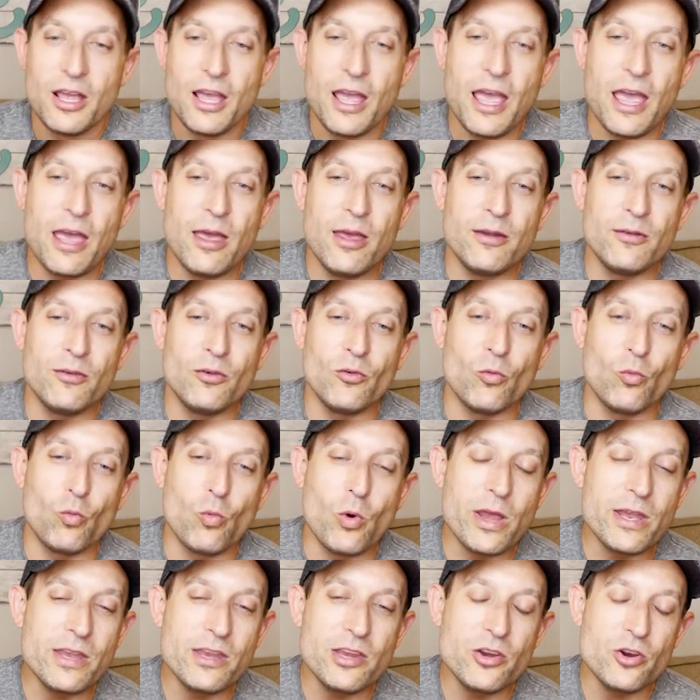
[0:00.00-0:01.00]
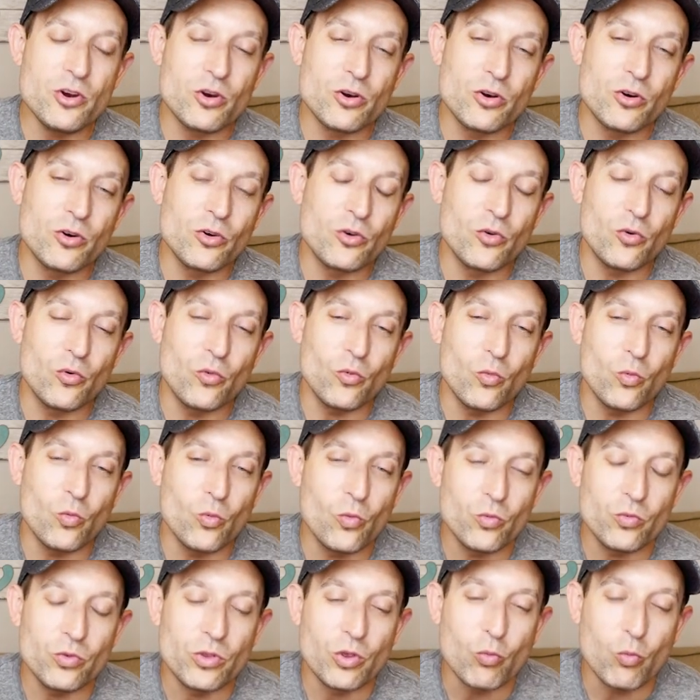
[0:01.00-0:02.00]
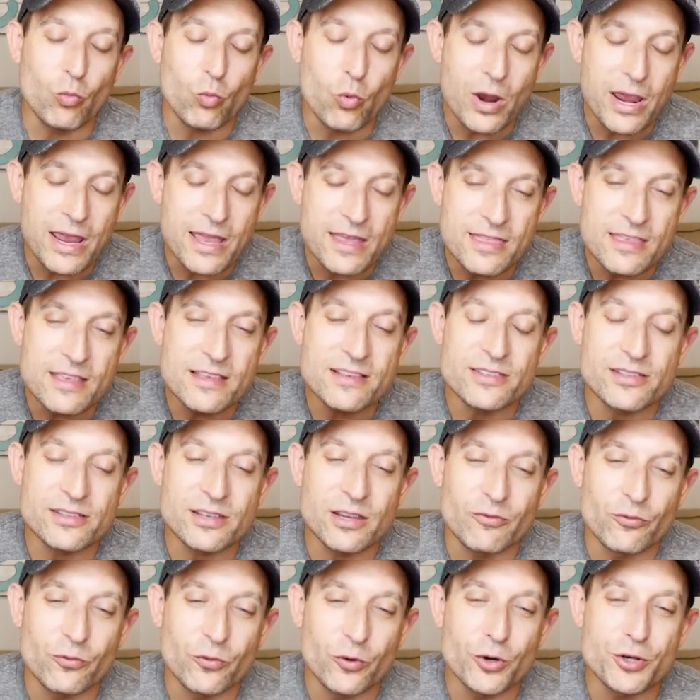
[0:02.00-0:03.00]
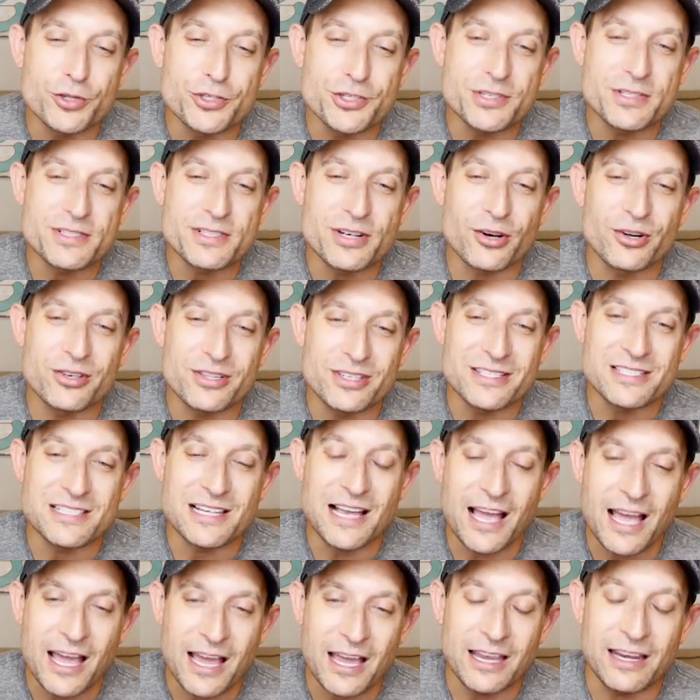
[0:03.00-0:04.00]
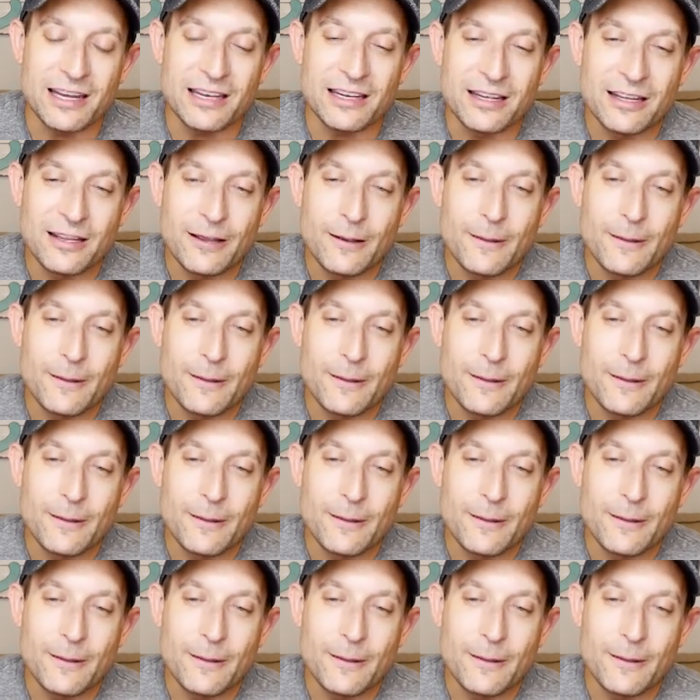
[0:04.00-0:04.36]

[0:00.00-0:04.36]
And the way these inversions are designed,